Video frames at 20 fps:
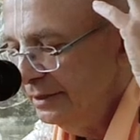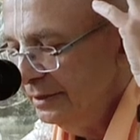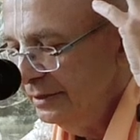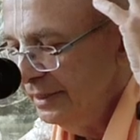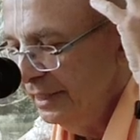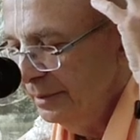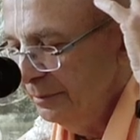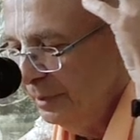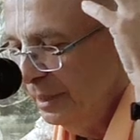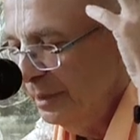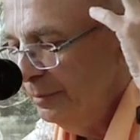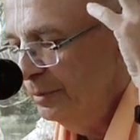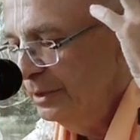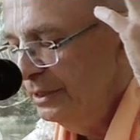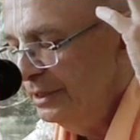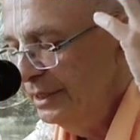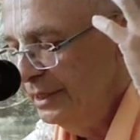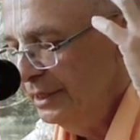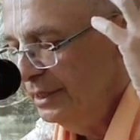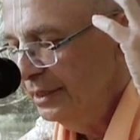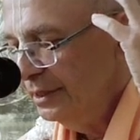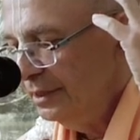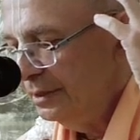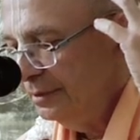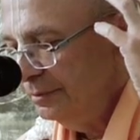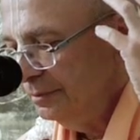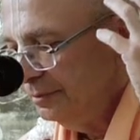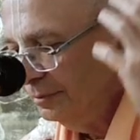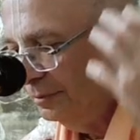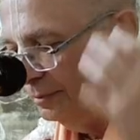they may be
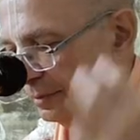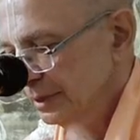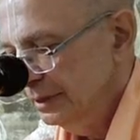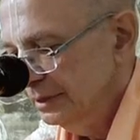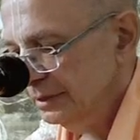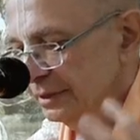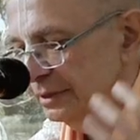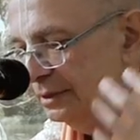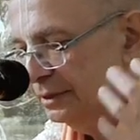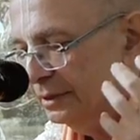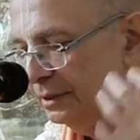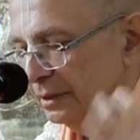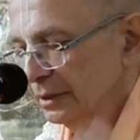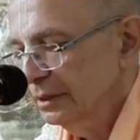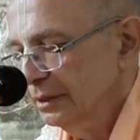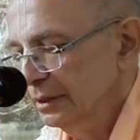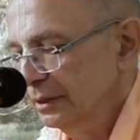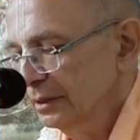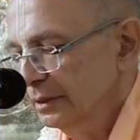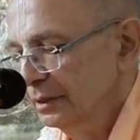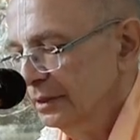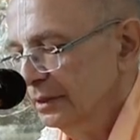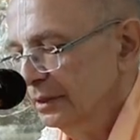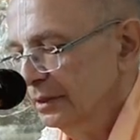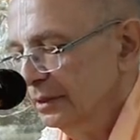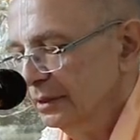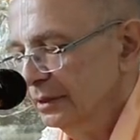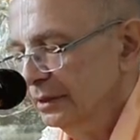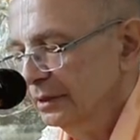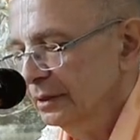there, but uh,
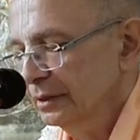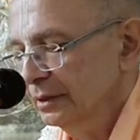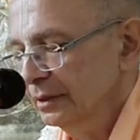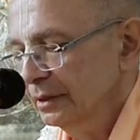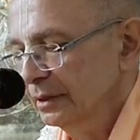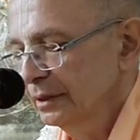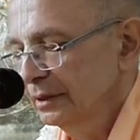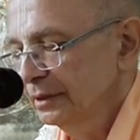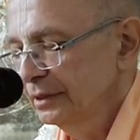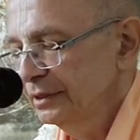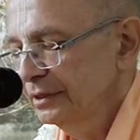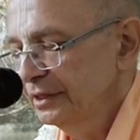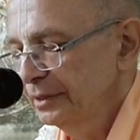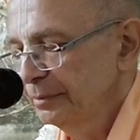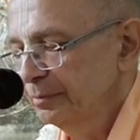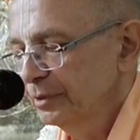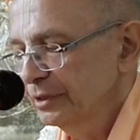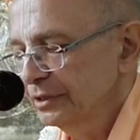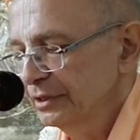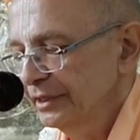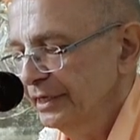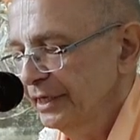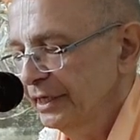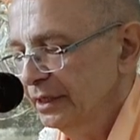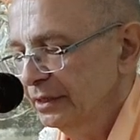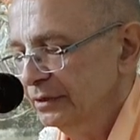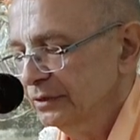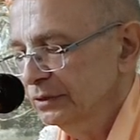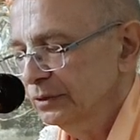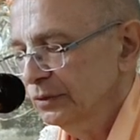in the deeper
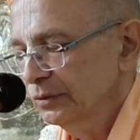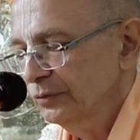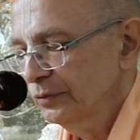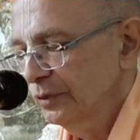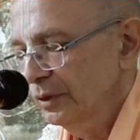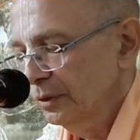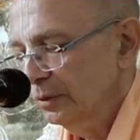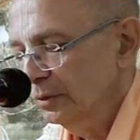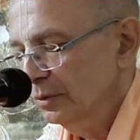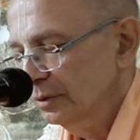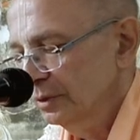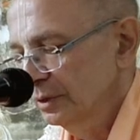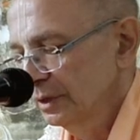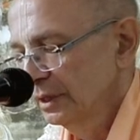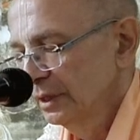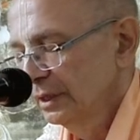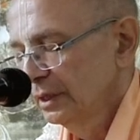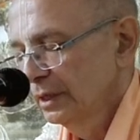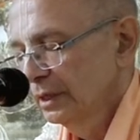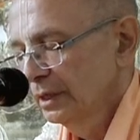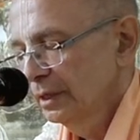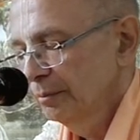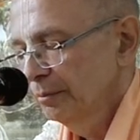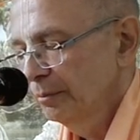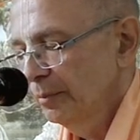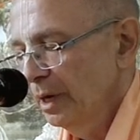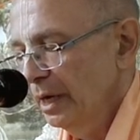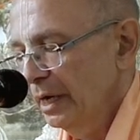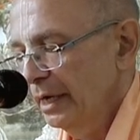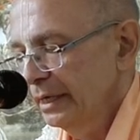layers of our
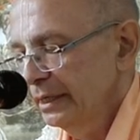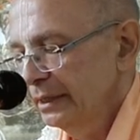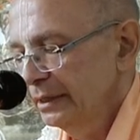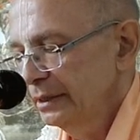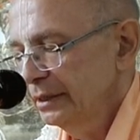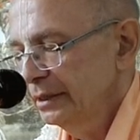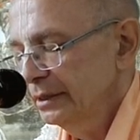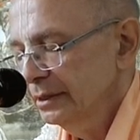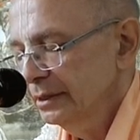mind,